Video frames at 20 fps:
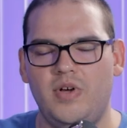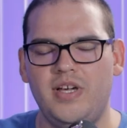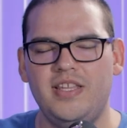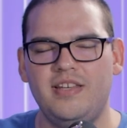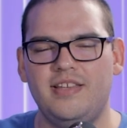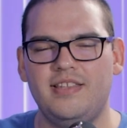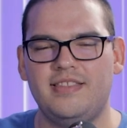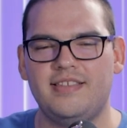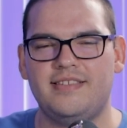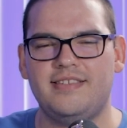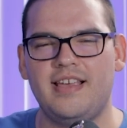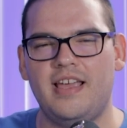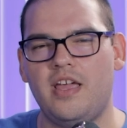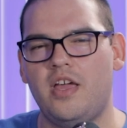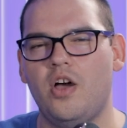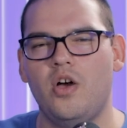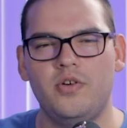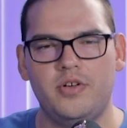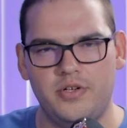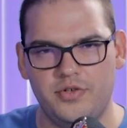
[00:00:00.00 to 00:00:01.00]
I could get the
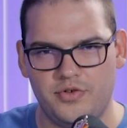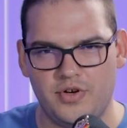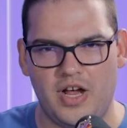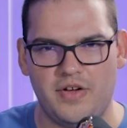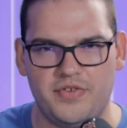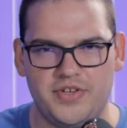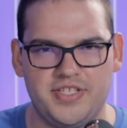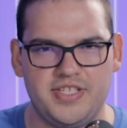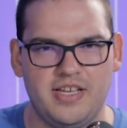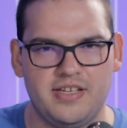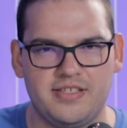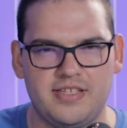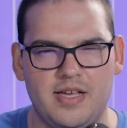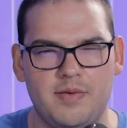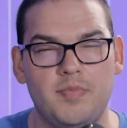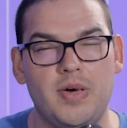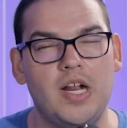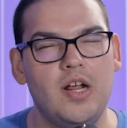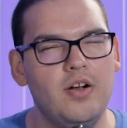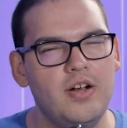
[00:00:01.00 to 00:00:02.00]
Sengoku driver
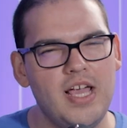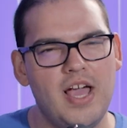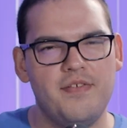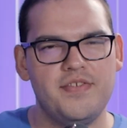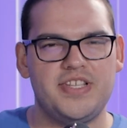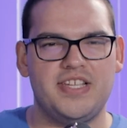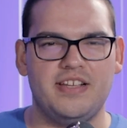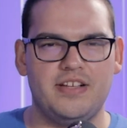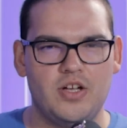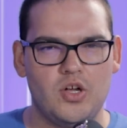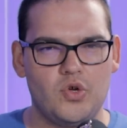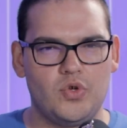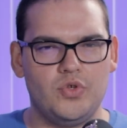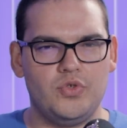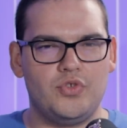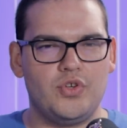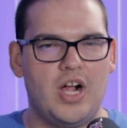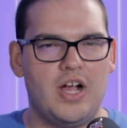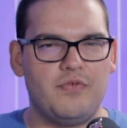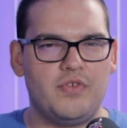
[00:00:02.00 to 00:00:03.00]
CSM, but I already have a Sengoku
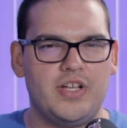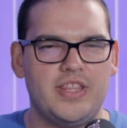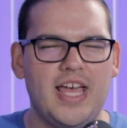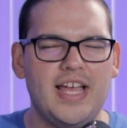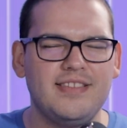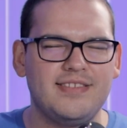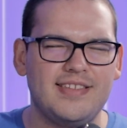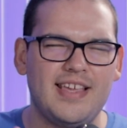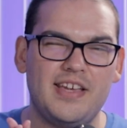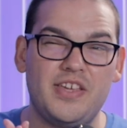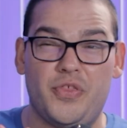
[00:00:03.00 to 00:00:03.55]
driver, and that's like